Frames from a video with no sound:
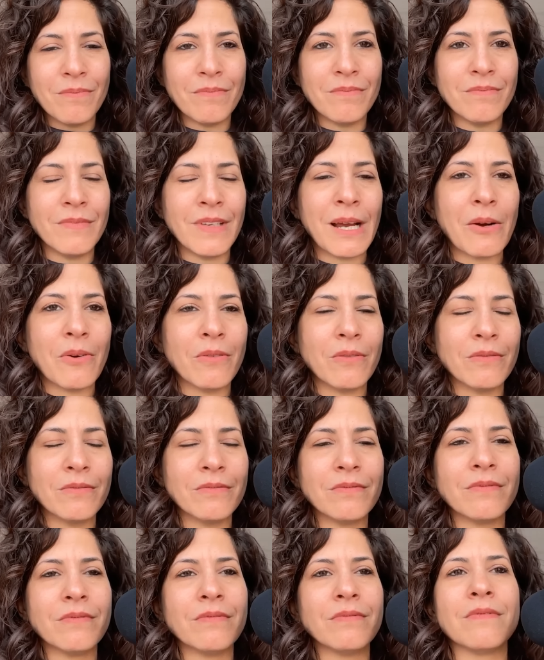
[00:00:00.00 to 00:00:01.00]
now
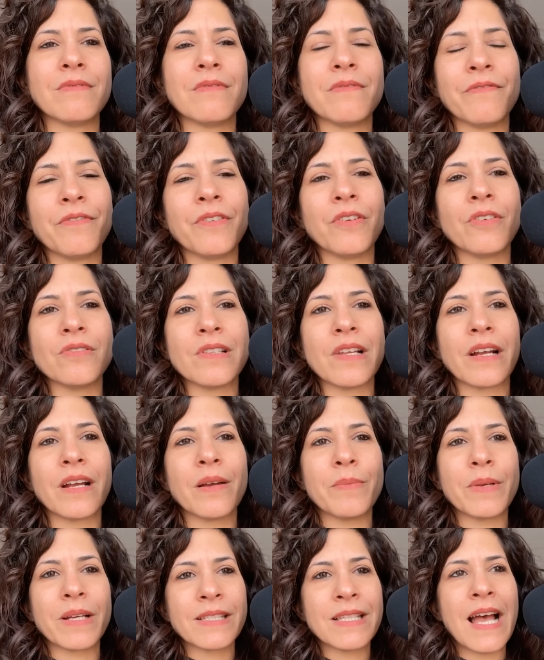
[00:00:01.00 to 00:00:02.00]
feels like I'm
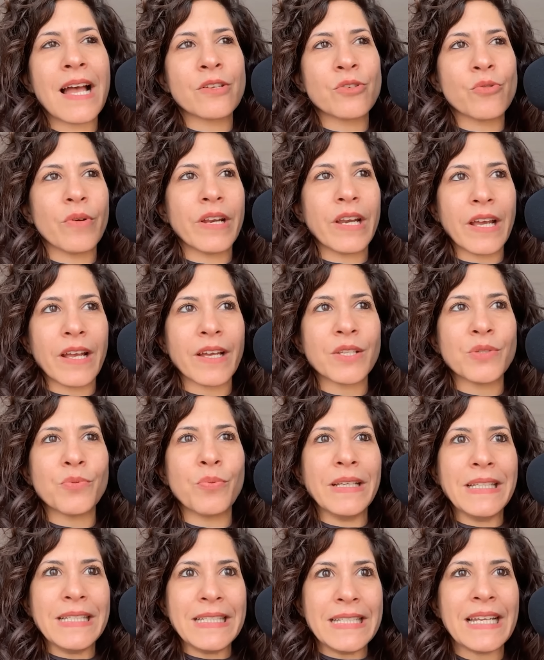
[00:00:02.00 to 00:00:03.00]
exaggerating because we
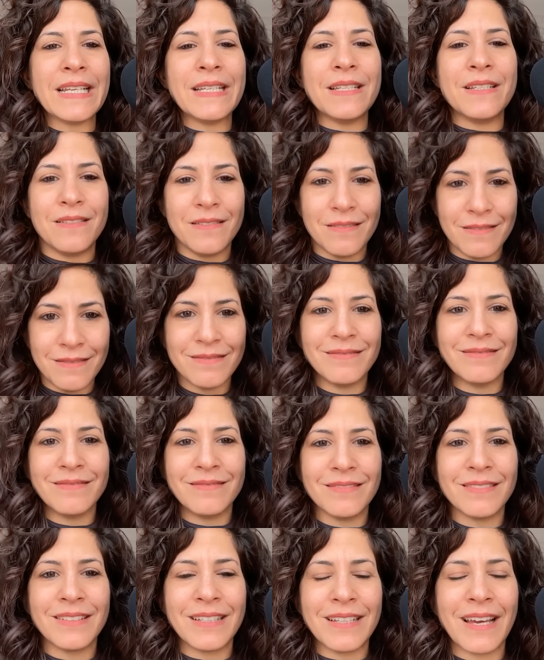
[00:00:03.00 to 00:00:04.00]
did
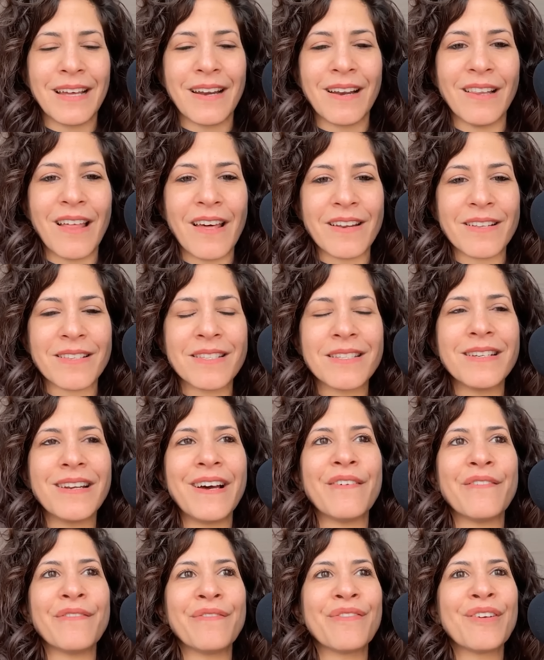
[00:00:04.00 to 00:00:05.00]
get a lot of
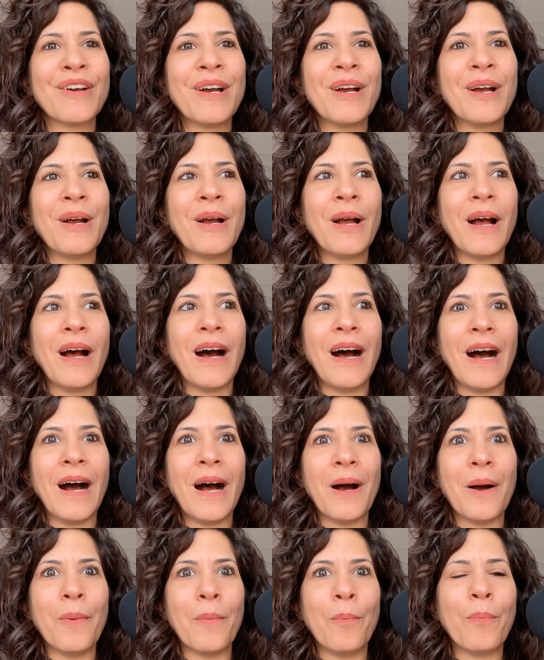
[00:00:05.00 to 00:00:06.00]
stuff,
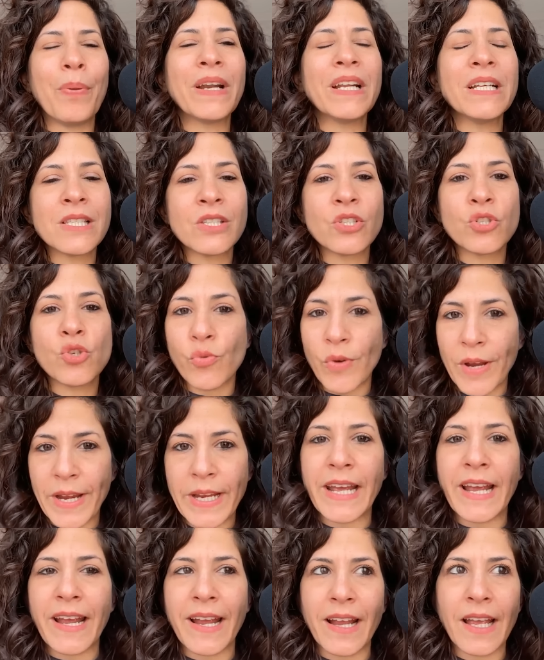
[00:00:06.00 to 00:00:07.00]
uh, but it's
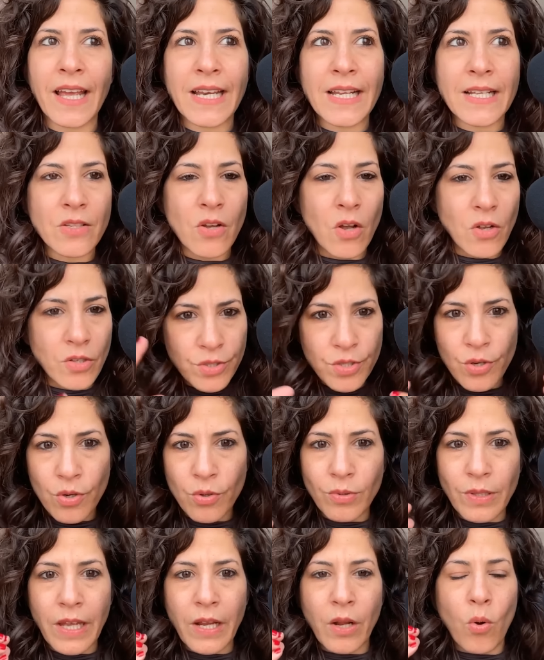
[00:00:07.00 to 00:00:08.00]
draining and it's also
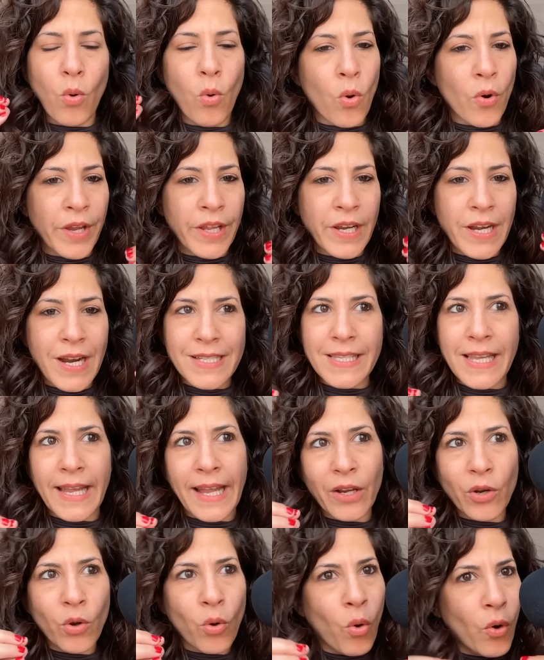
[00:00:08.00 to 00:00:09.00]
like organizing
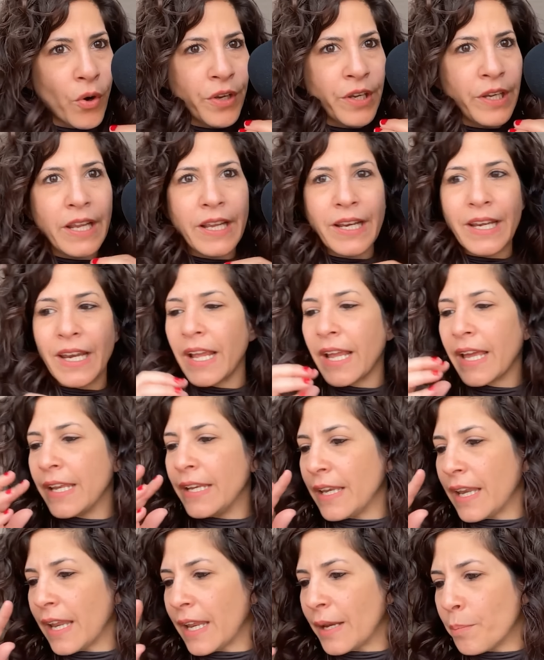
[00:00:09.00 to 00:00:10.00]
and coordinating
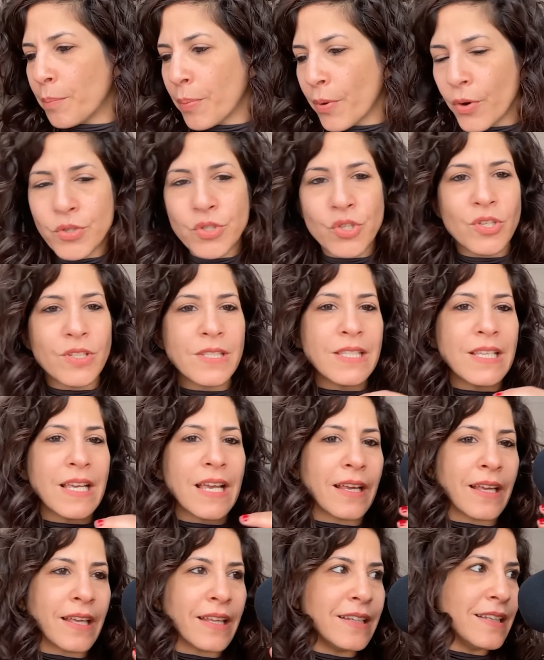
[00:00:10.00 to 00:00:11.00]
and, and
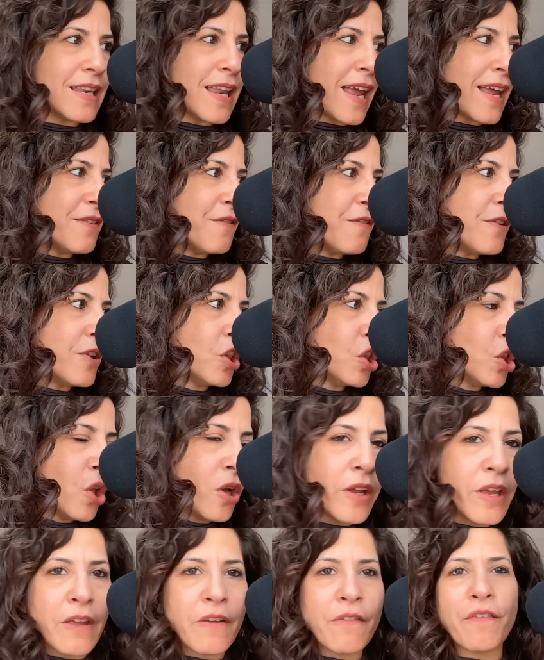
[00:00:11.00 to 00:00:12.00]
purchasing and, and
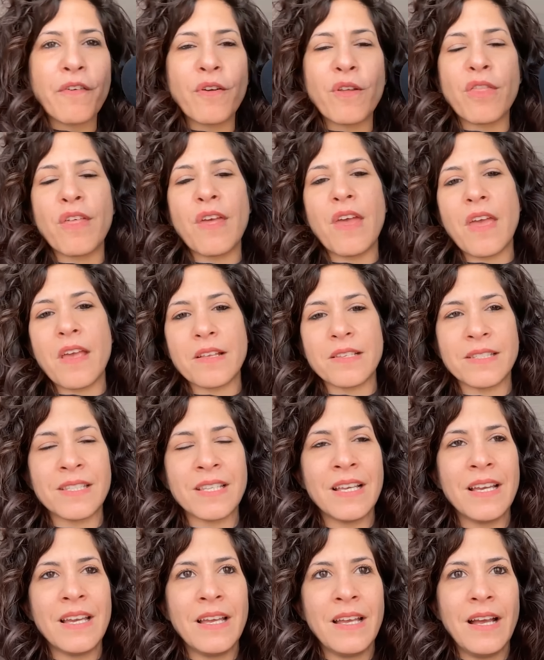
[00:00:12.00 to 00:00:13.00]
looking for things.
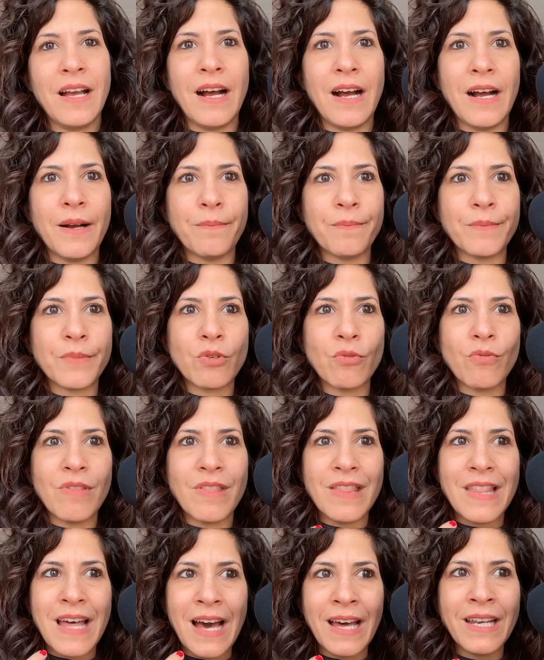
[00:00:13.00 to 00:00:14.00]
Um, so
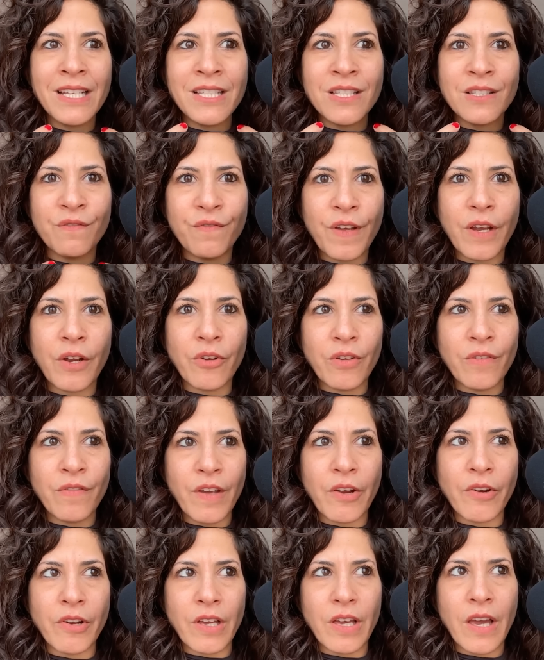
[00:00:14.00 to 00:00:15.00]
that is very,
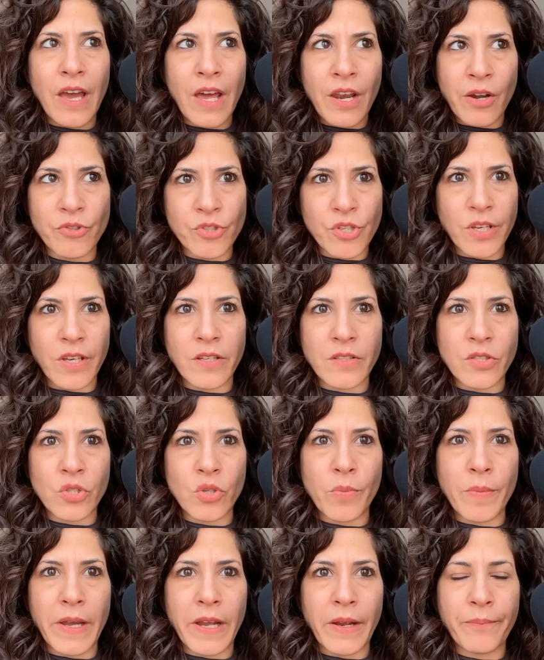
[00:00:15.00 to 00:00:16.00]
very energy
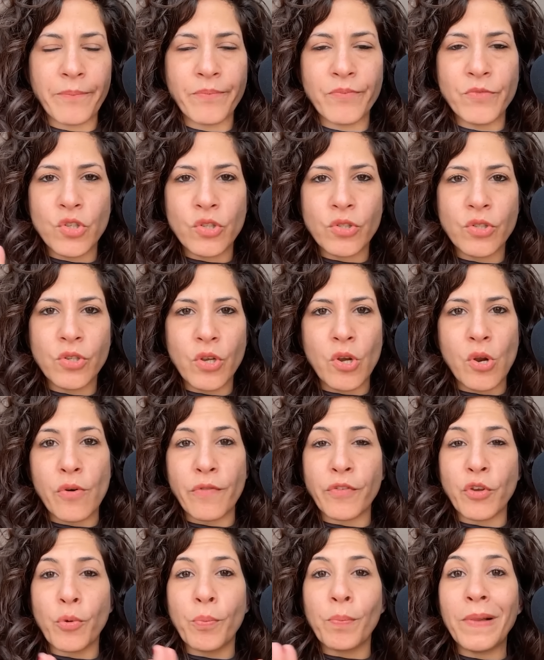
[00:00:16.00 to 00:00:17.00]
consuming. Just so you know,
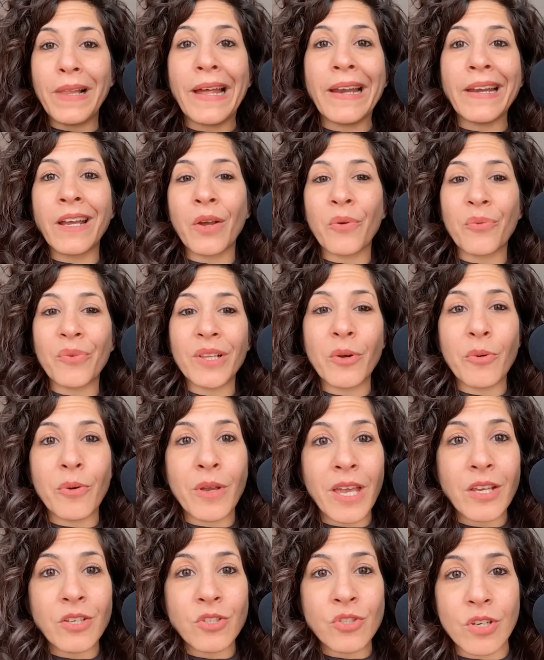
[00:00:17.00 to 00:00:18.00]
if you're planning a
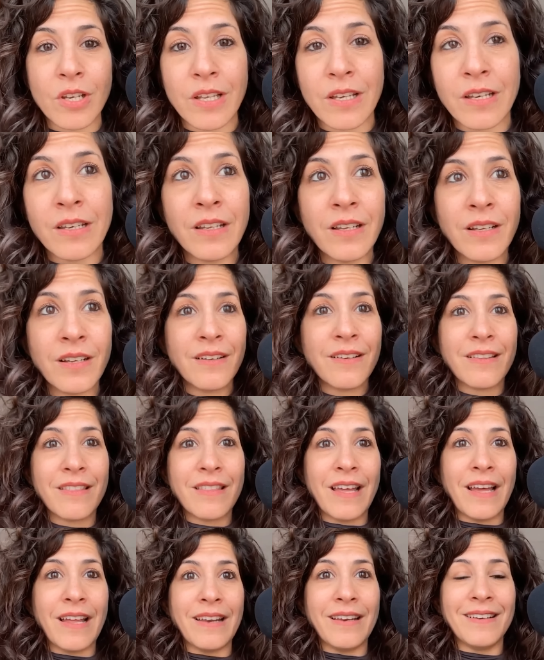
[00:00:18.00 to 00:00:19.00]
relocation,
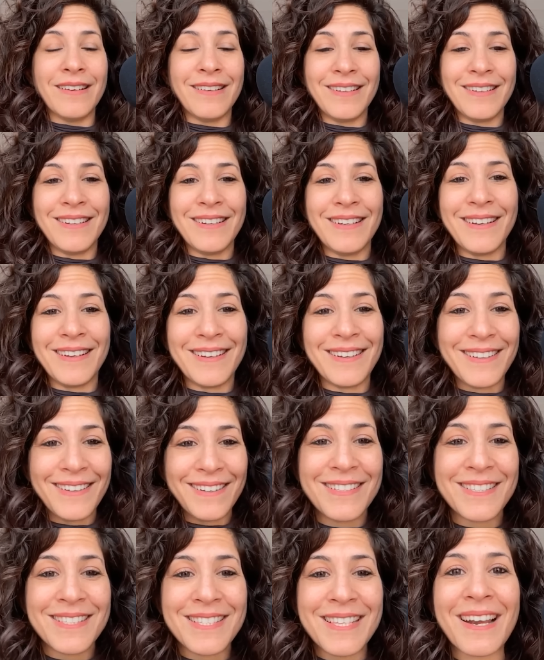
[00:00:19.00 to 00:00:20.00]
then
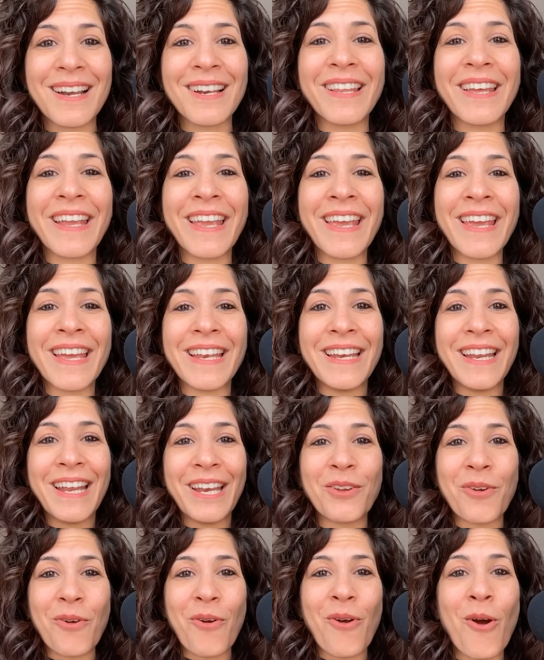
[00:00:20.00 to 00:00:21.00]
settling in in
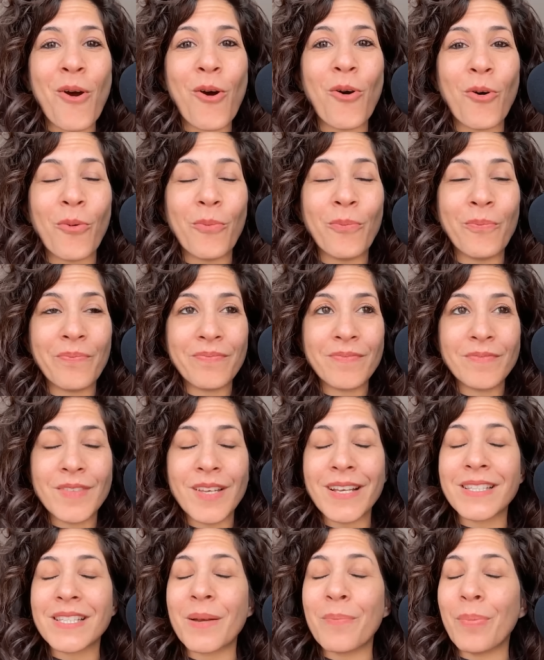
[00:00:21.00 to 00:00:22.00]
your home
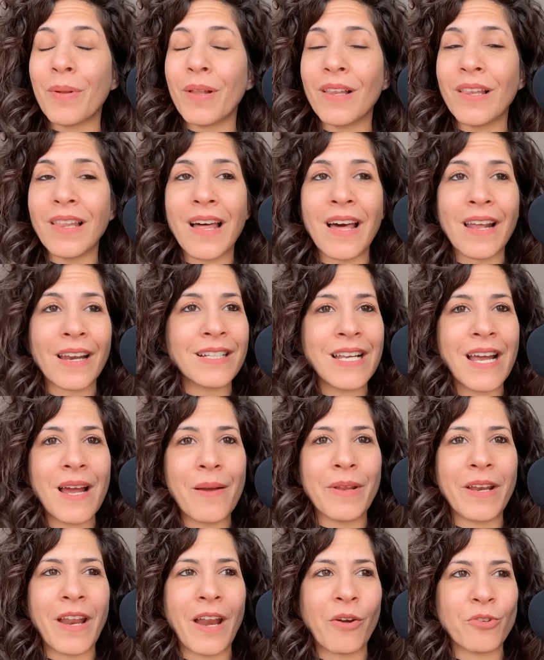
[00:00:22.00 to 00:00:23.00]
takes up a lot of time
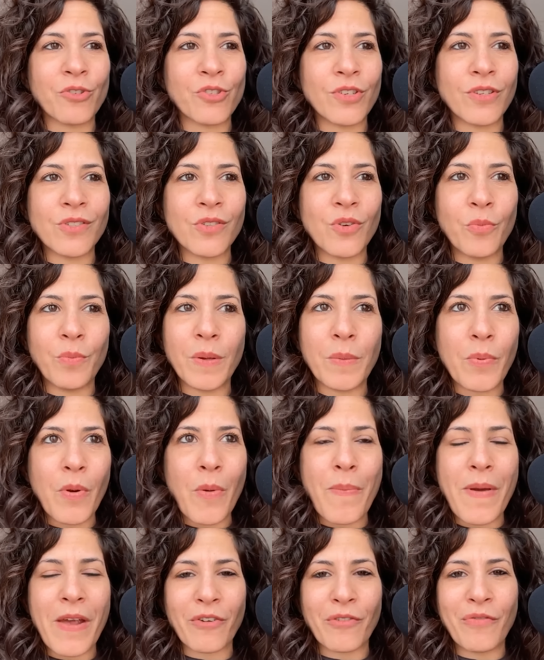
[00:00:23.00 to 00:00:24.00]
and energy. So be
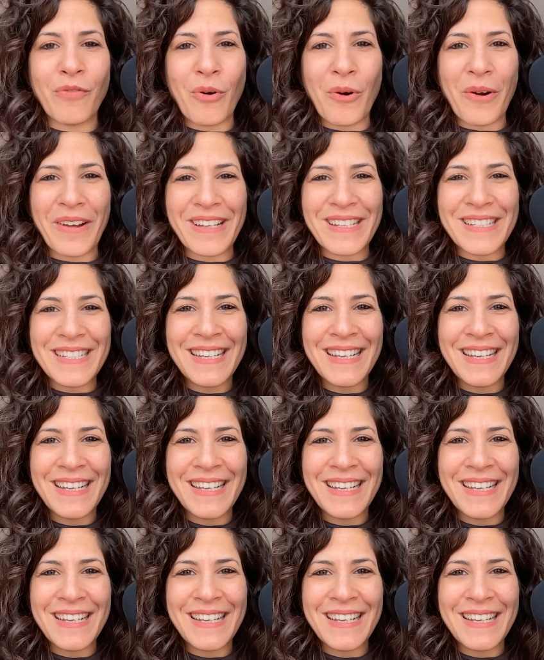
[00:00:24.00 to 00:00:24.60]
prepared for it.